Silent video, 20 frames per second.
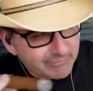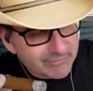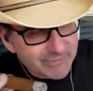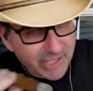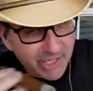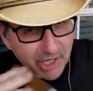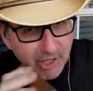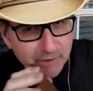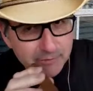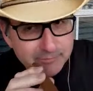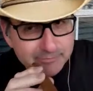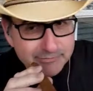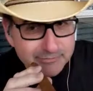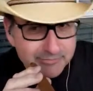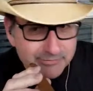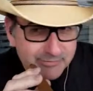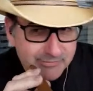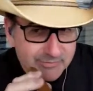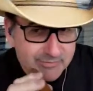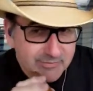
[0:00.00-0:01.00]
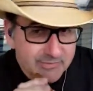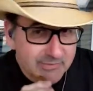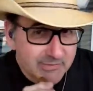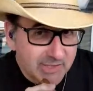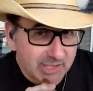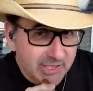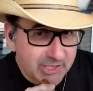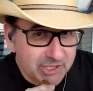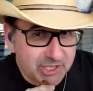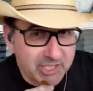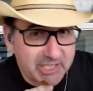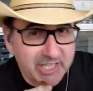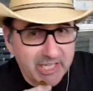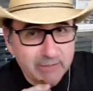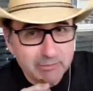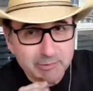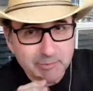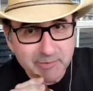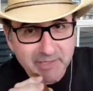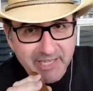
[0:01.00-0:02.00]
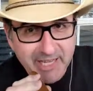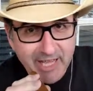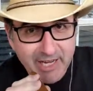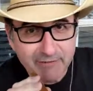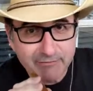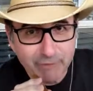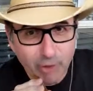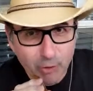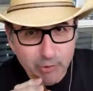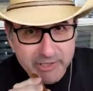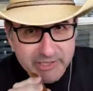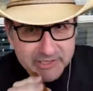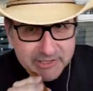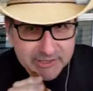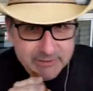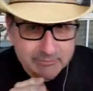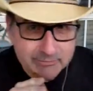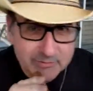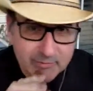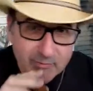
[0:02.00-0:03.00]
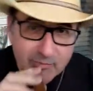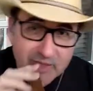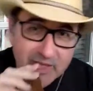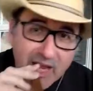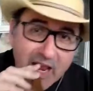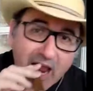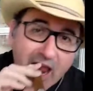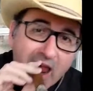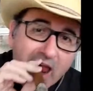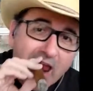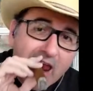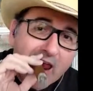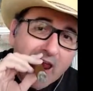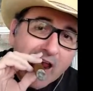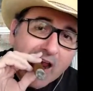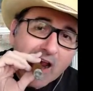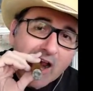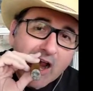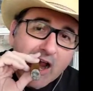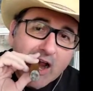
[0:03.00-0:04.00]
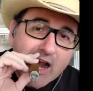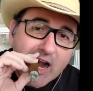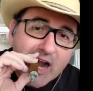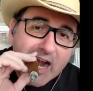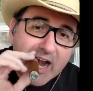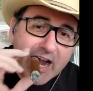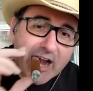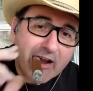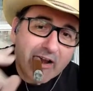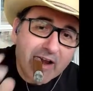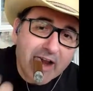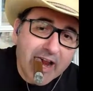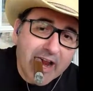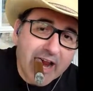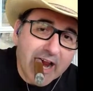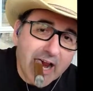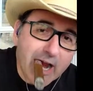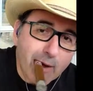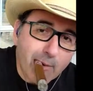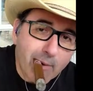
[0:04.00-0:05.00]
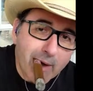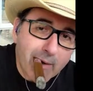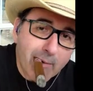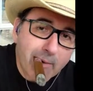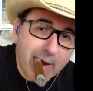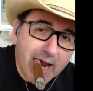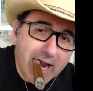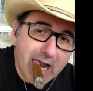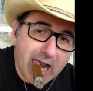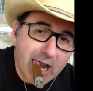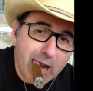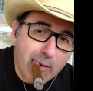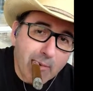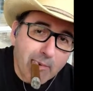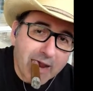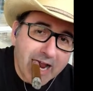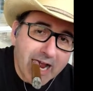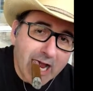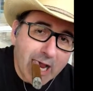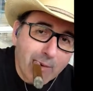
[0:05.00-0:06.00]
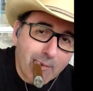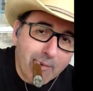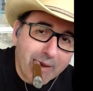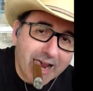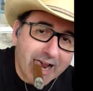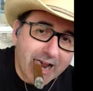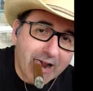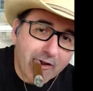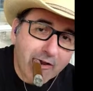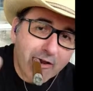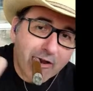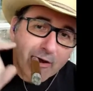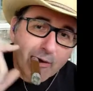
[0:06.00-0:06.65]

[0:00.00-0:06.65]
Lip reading: you know, she keeps me kind of focused. Let's see here. We've got some comments.